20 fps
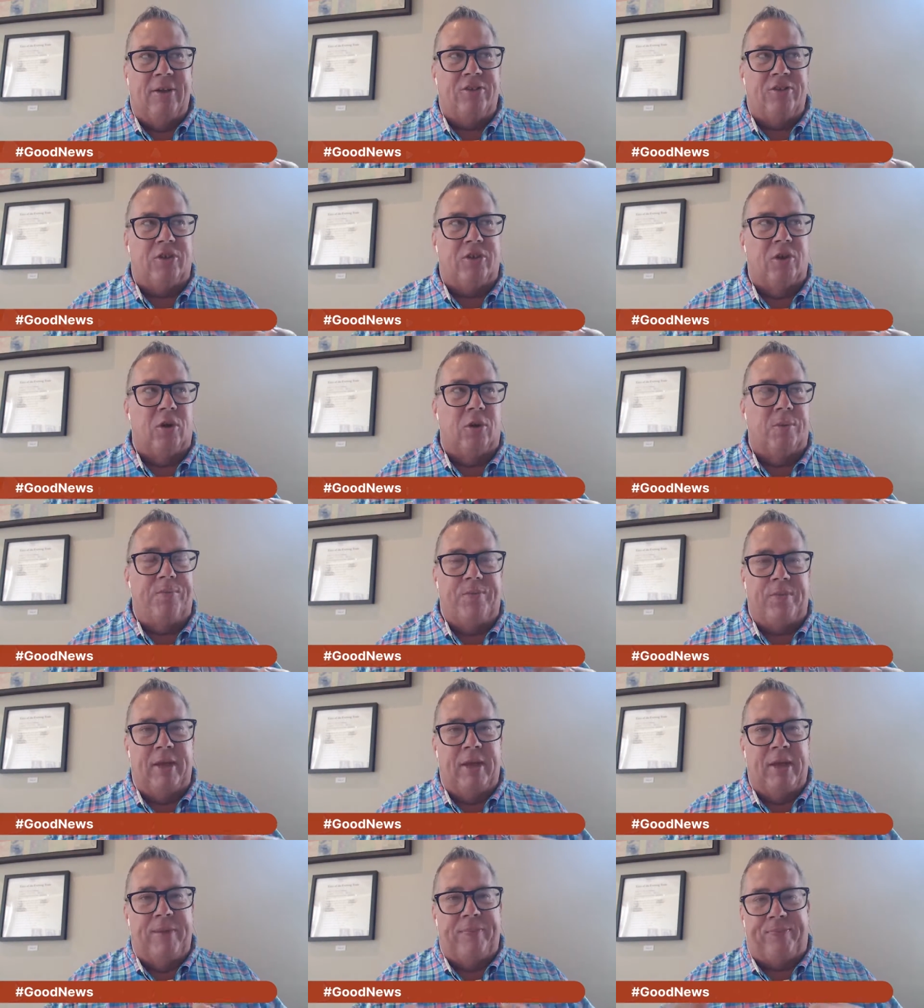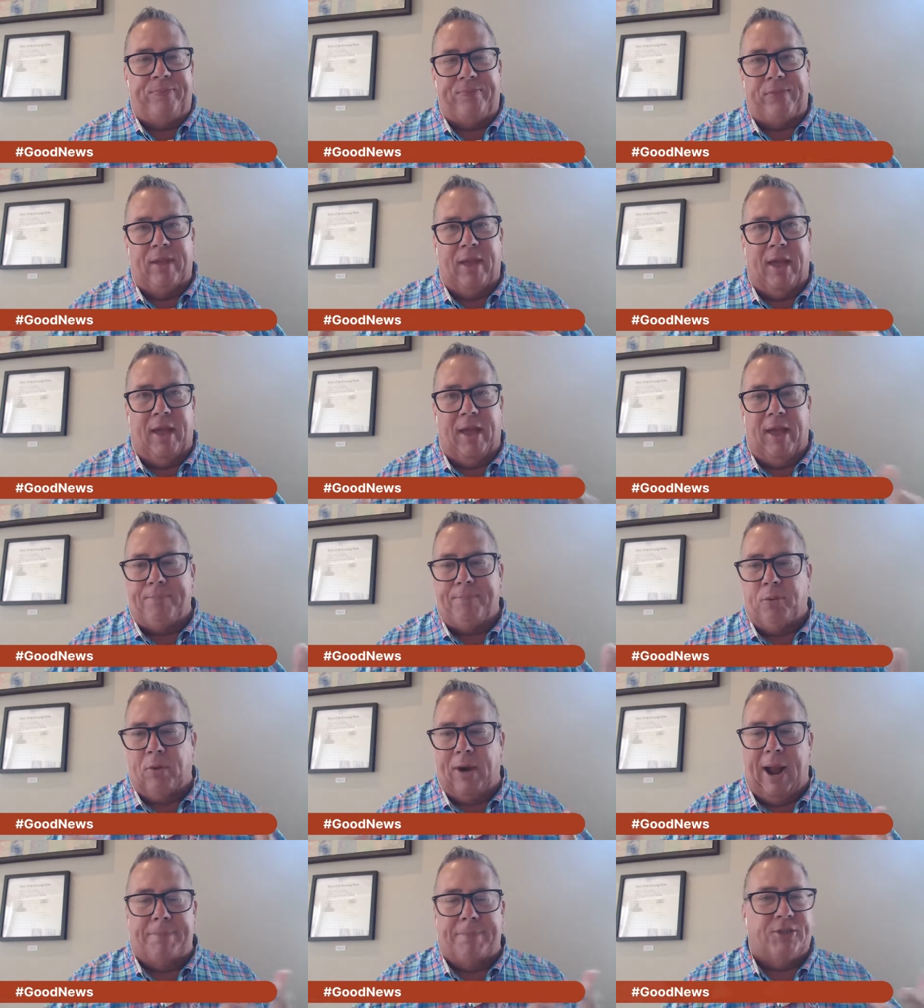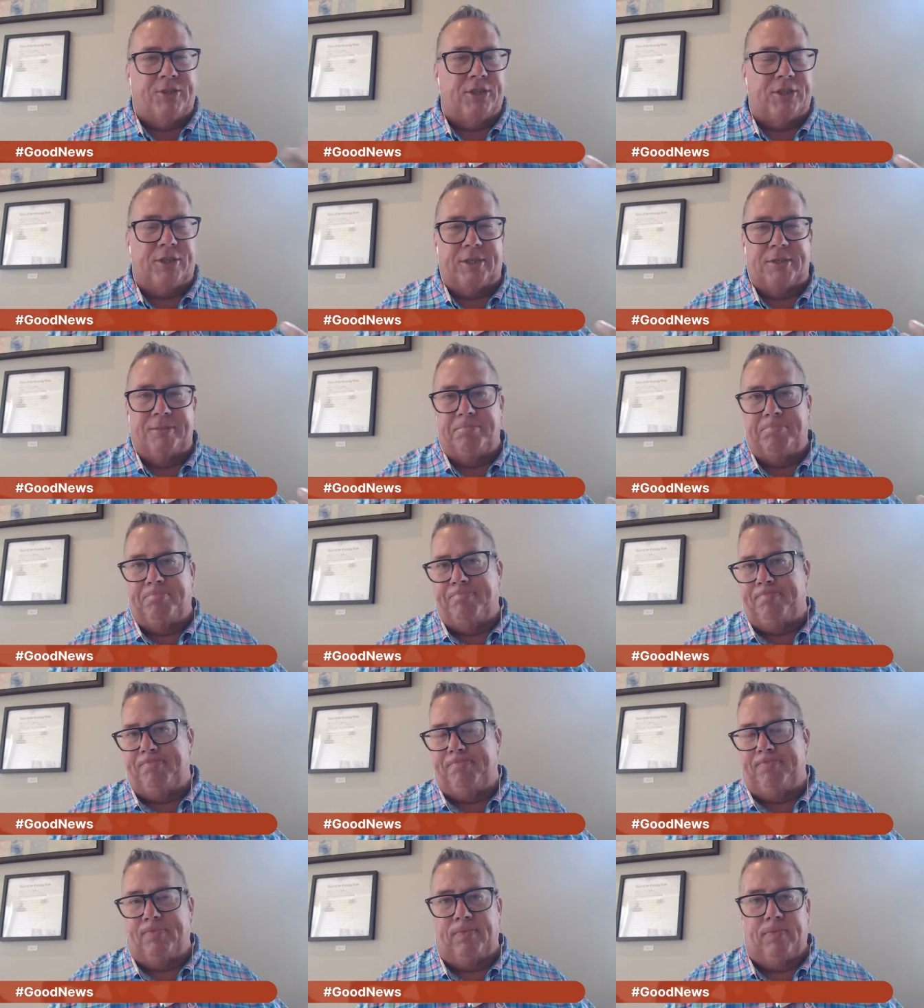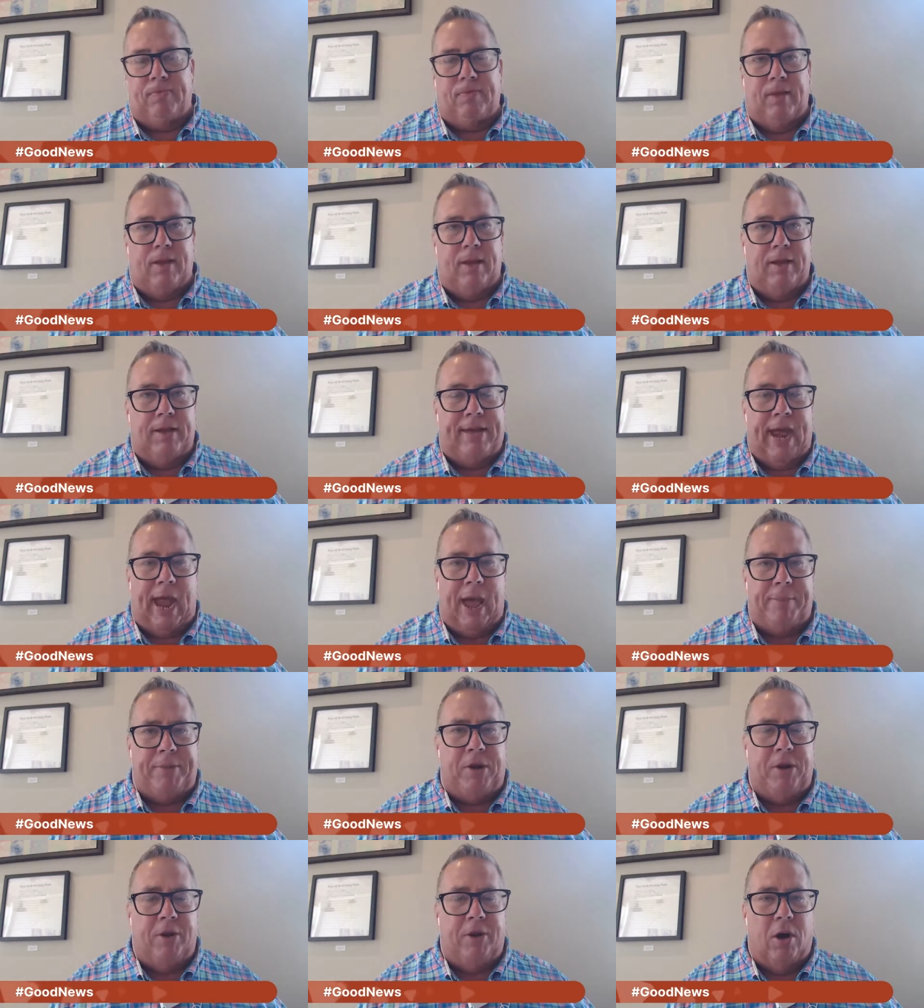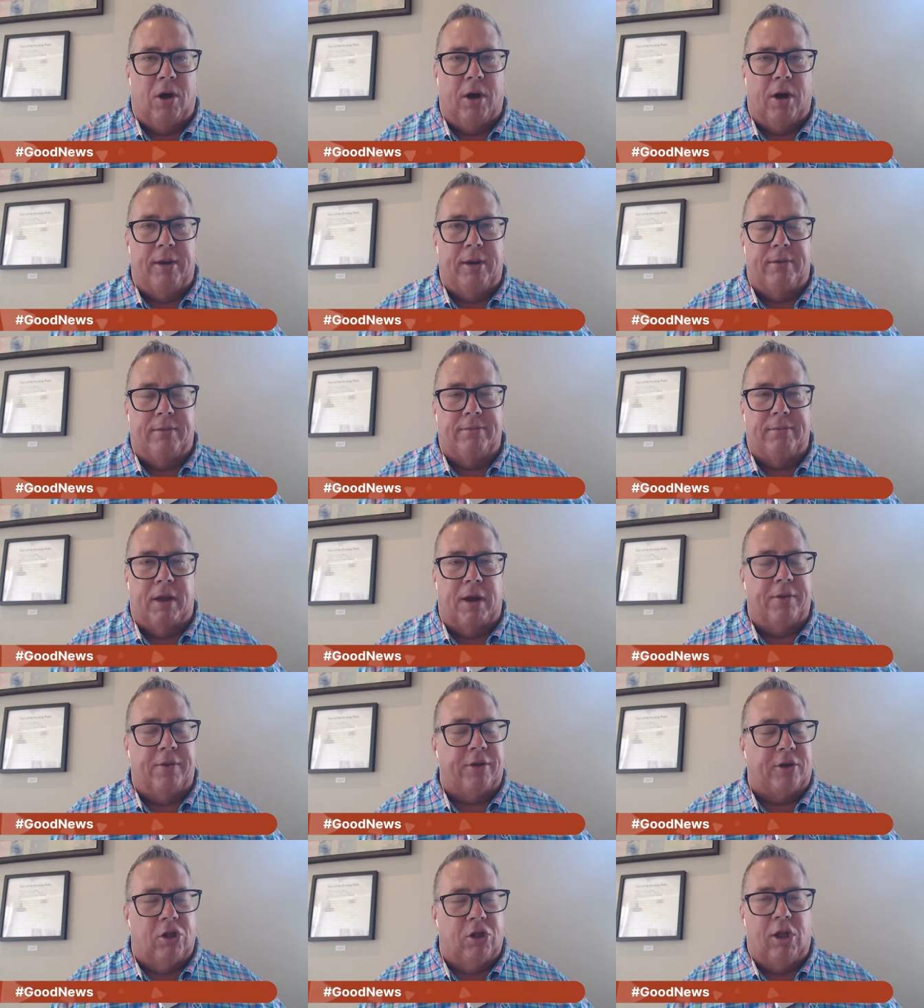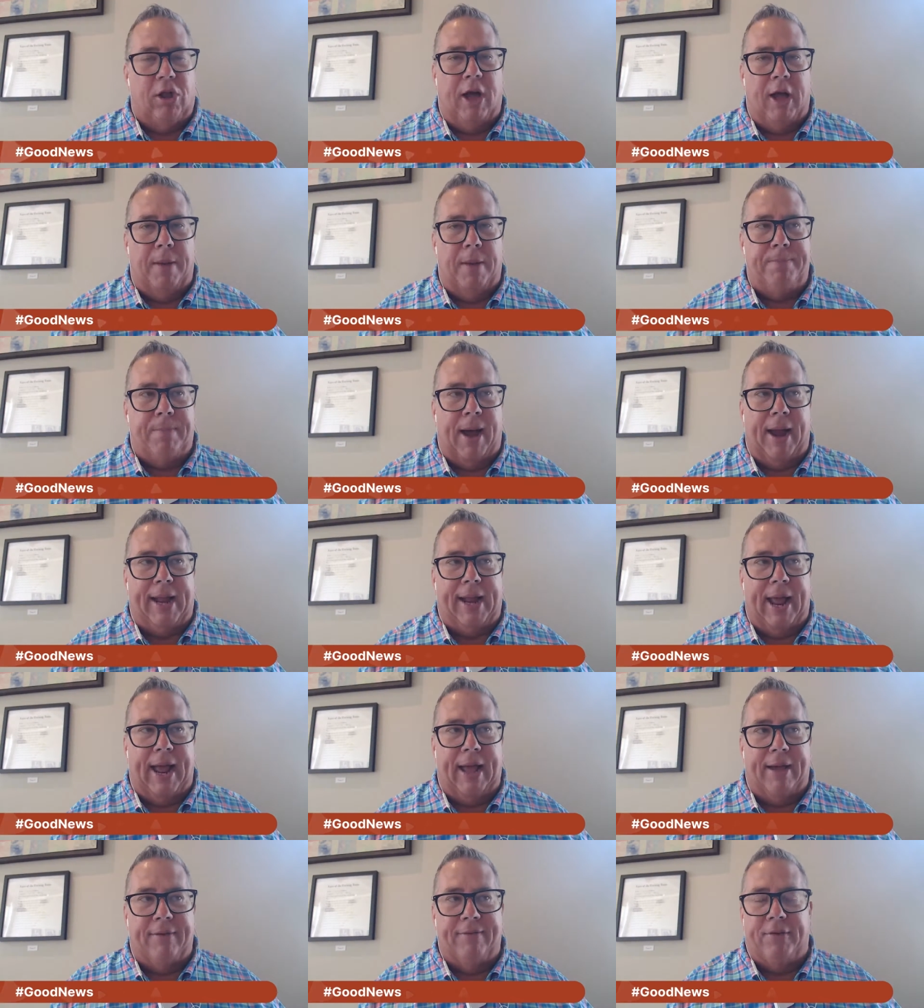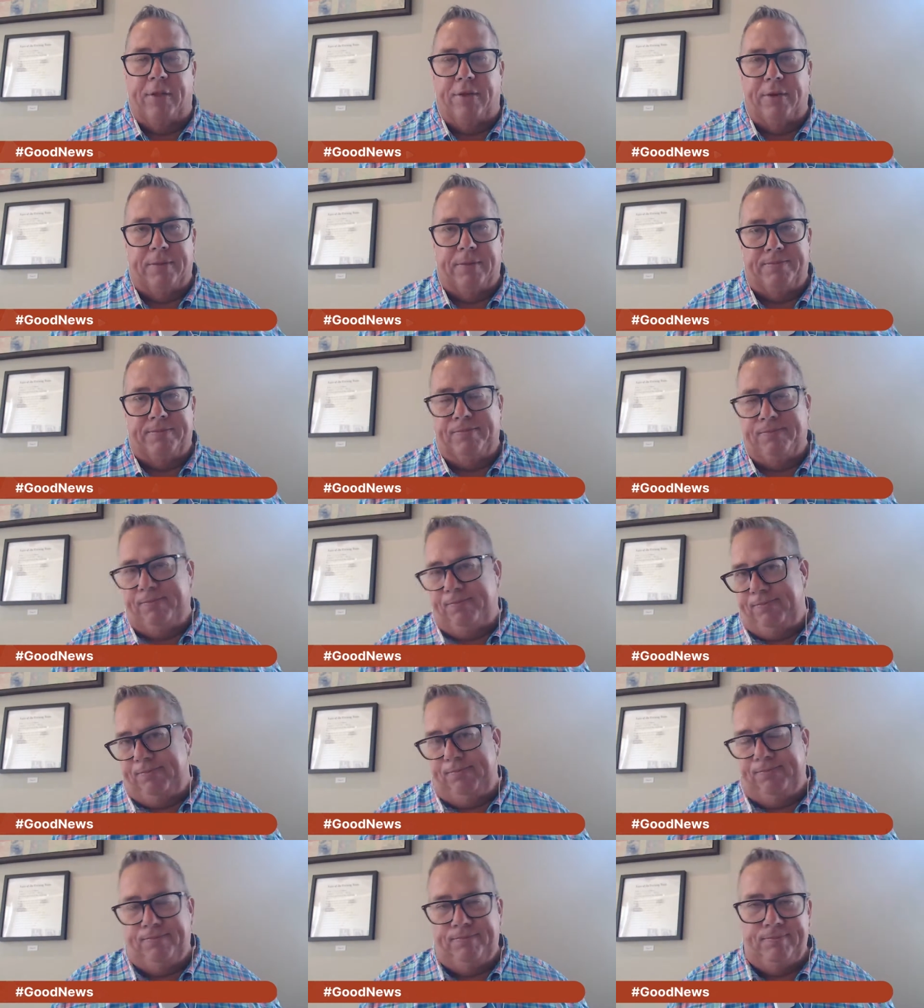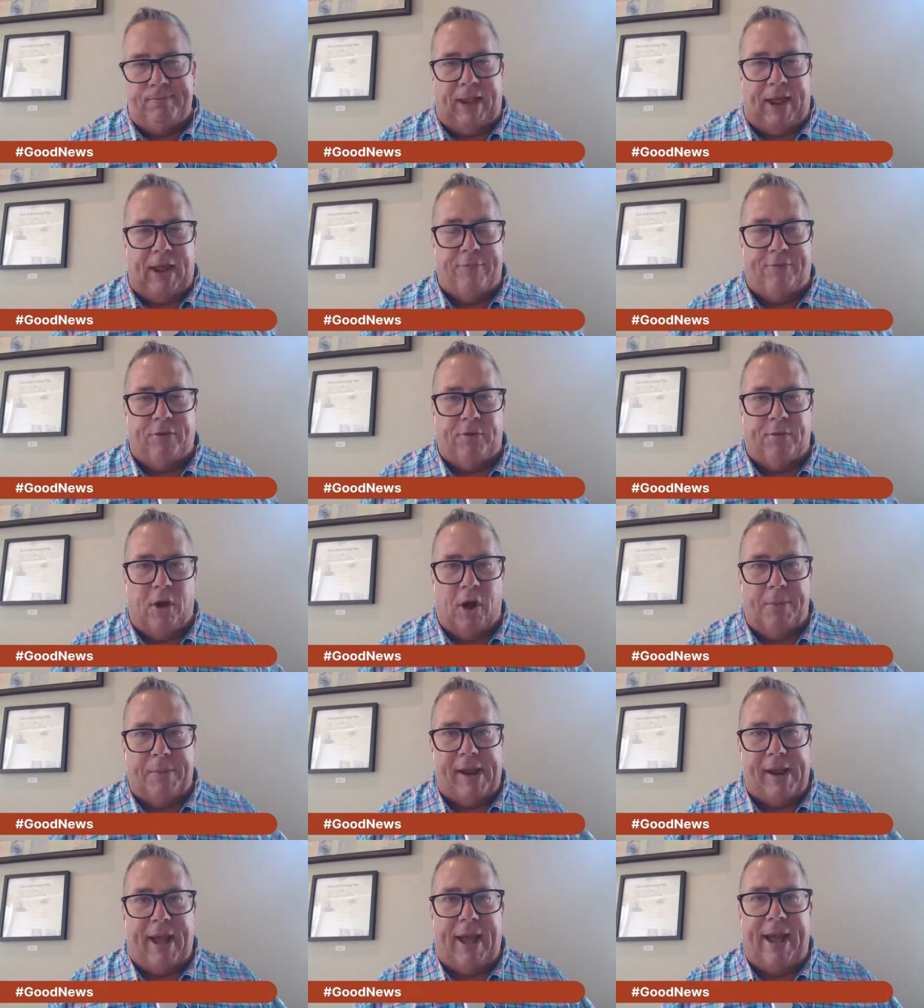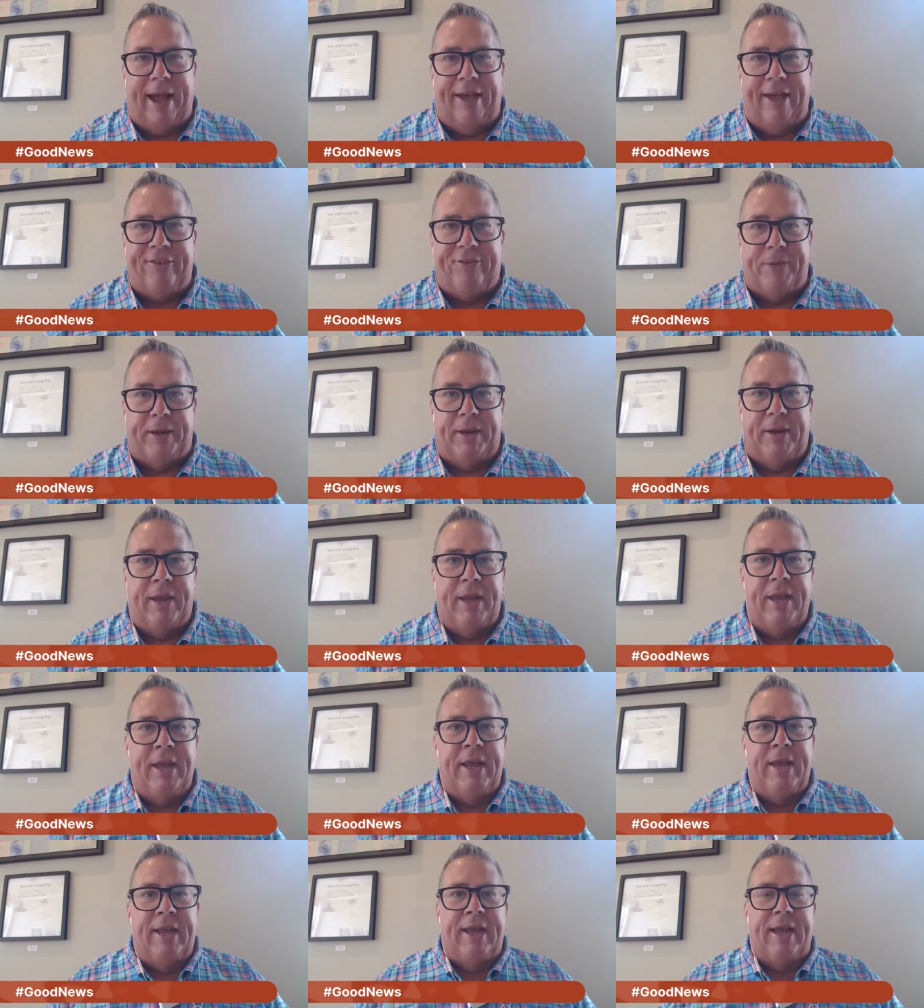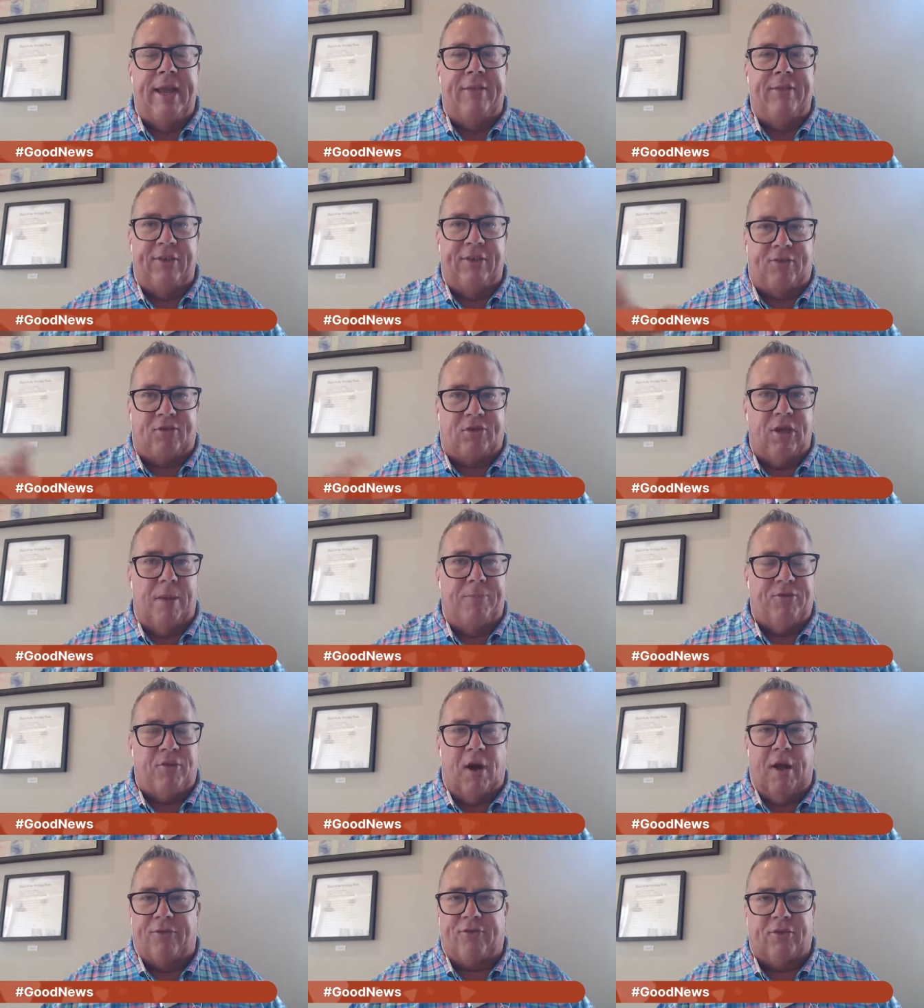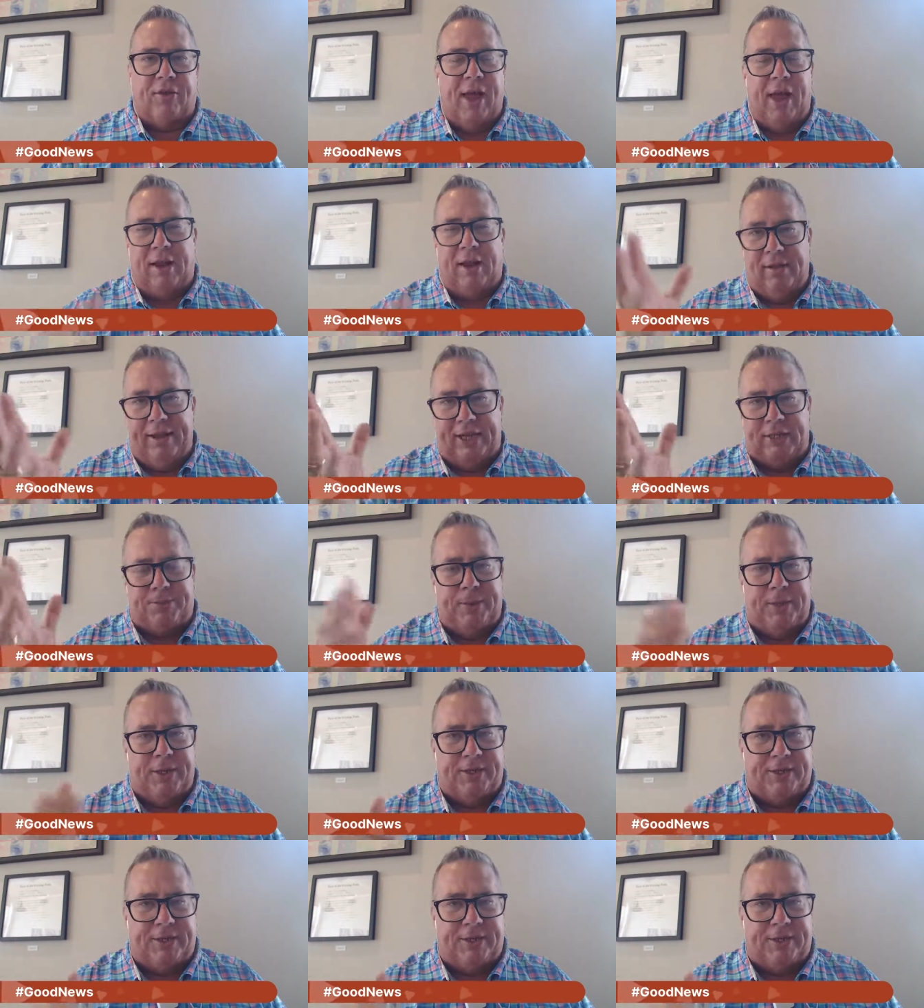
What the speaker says: So perhaps Gabby on another club might have another handful of RBIs, but this club's also got Gillespie.